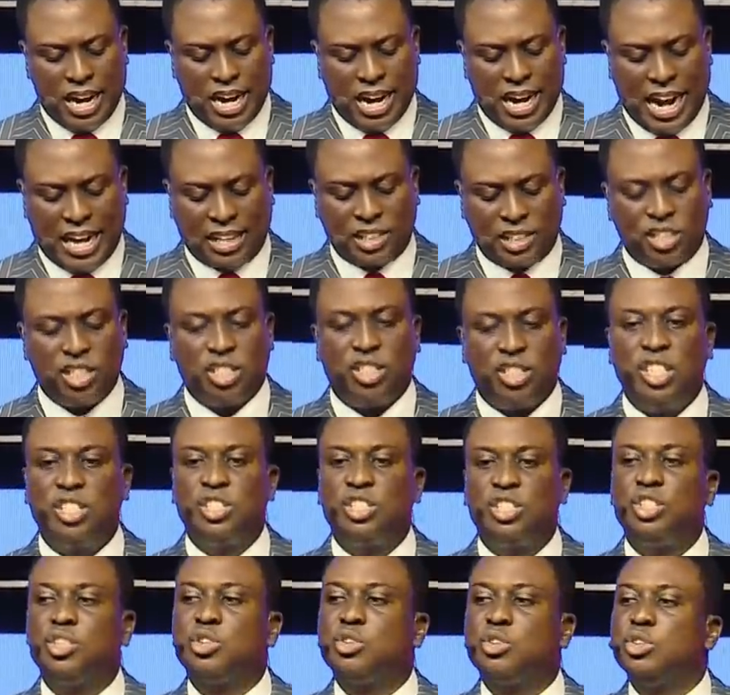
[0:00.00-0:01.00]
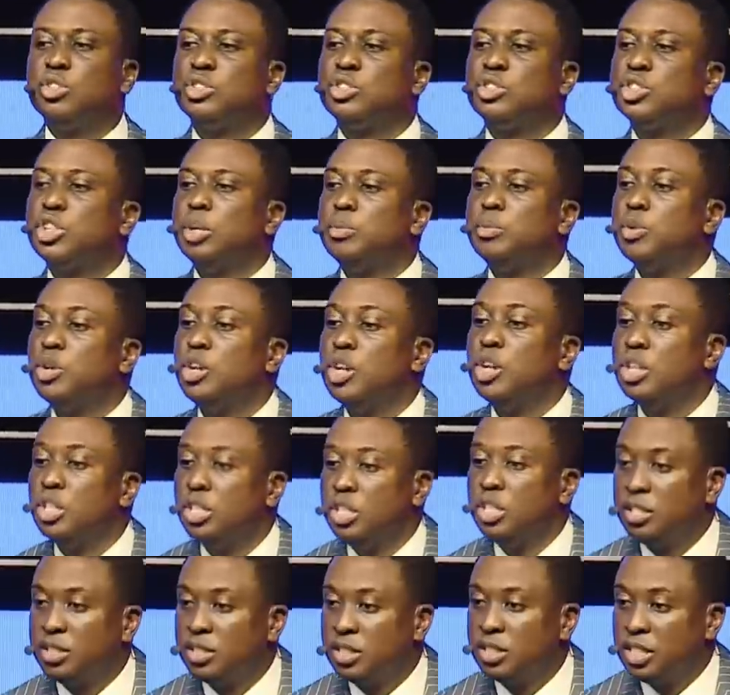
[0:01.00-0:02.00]
Accidental growth stops
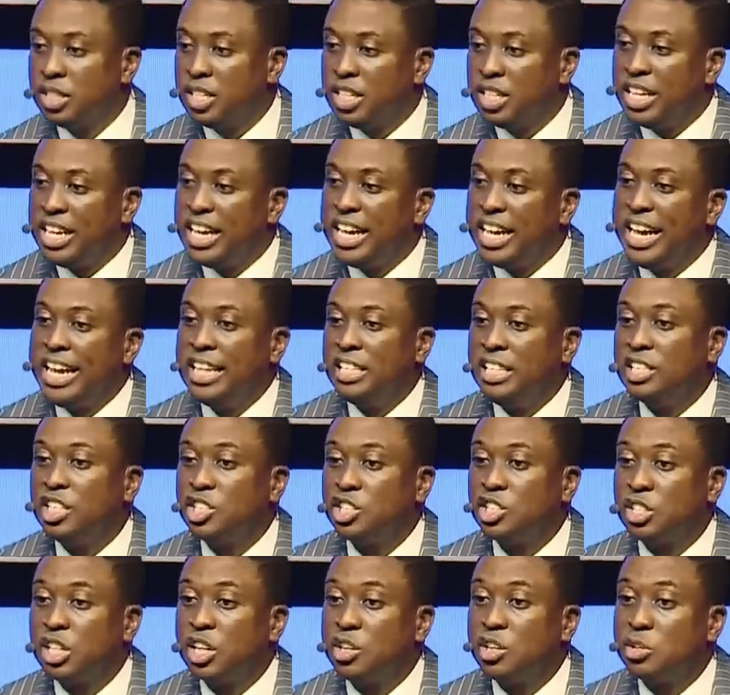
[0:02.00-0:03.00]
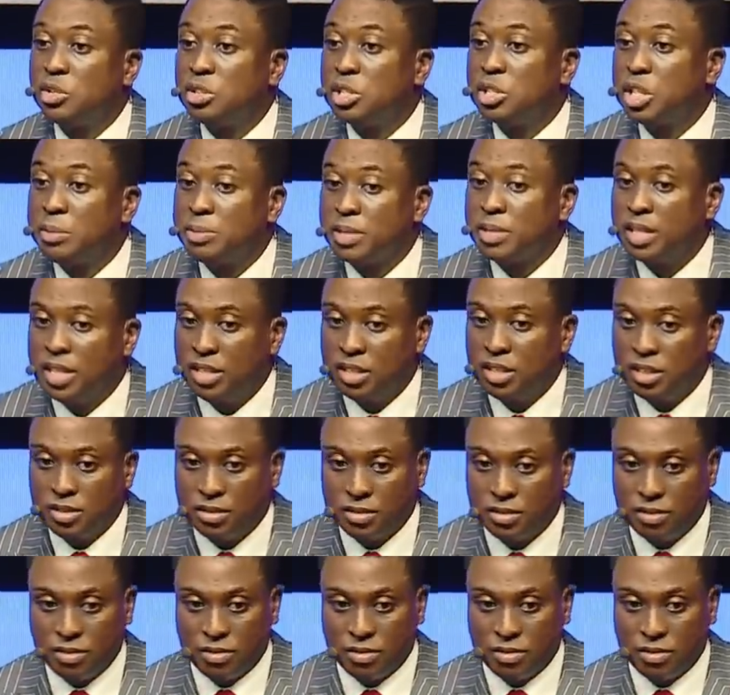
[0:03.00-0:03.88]
learning. Intentional growth keeps learning.